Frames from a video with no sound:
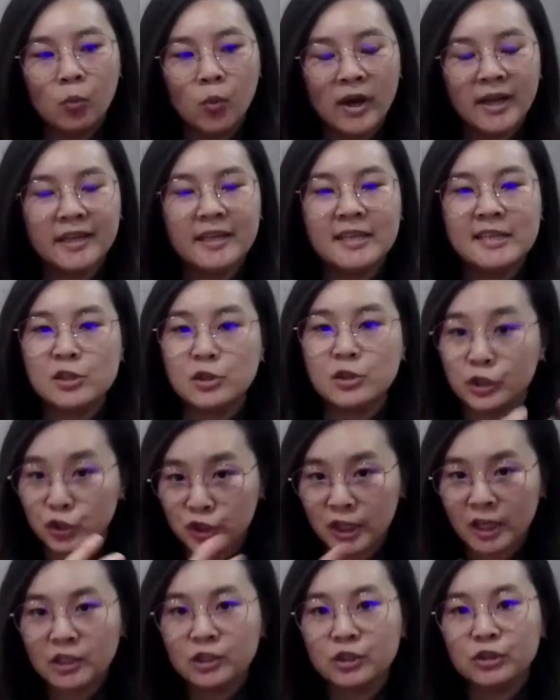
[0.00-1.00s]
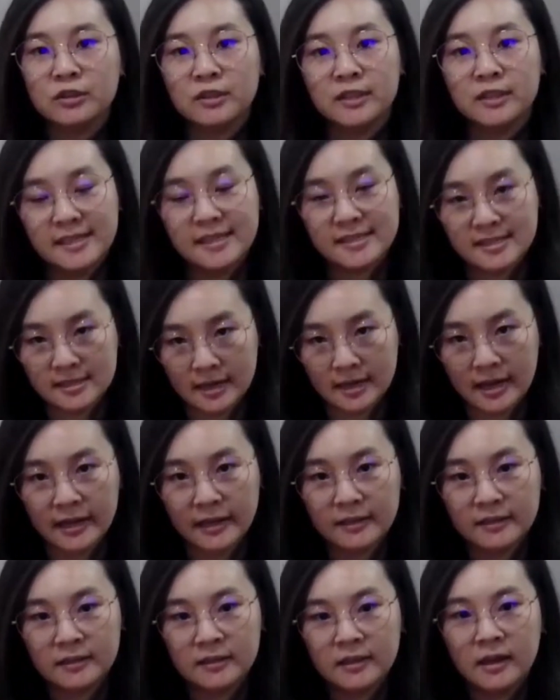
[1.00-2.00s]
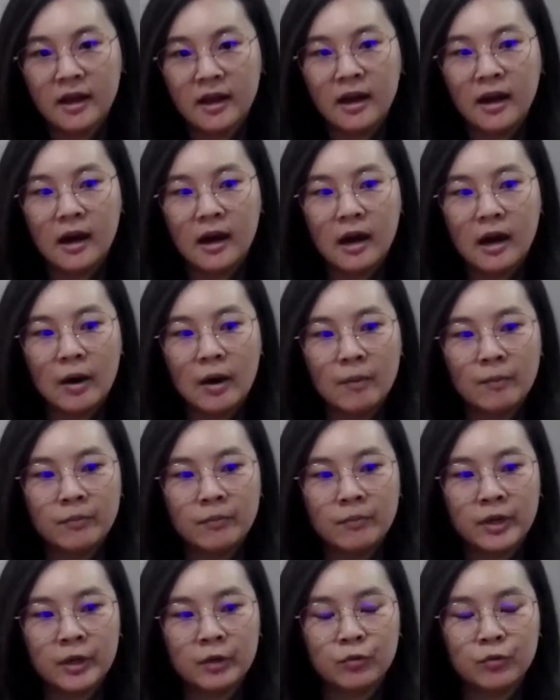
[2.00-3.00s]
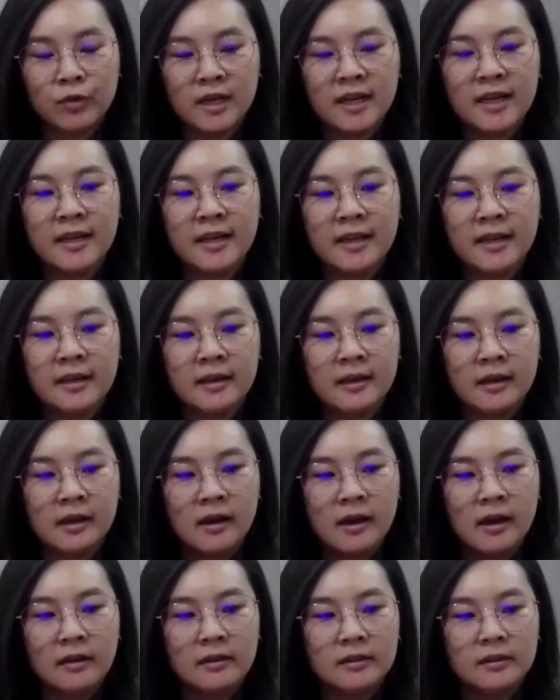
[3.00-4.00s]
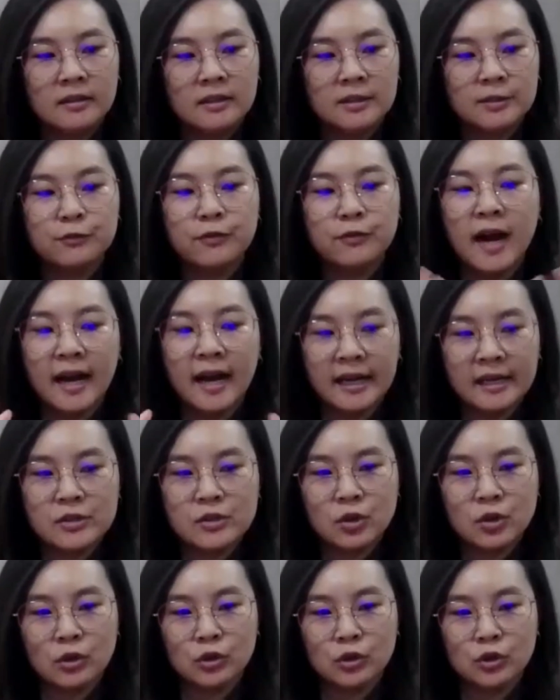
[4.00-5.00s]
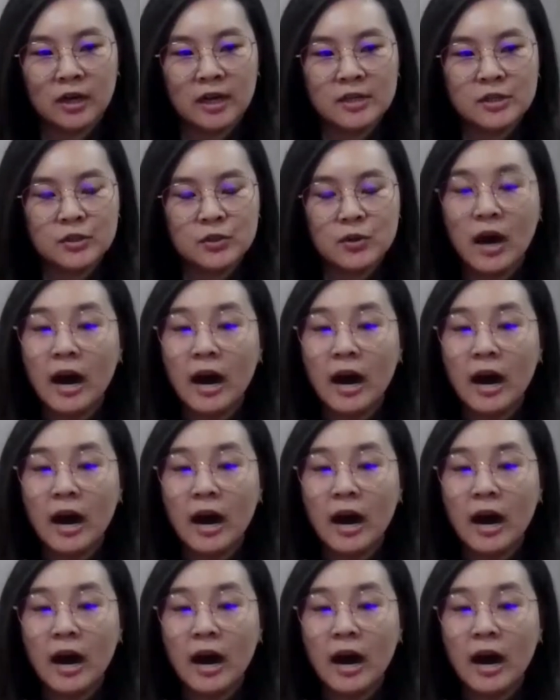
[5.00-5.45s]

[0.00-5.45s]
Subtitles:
what his trajectory is like. It really defines or tries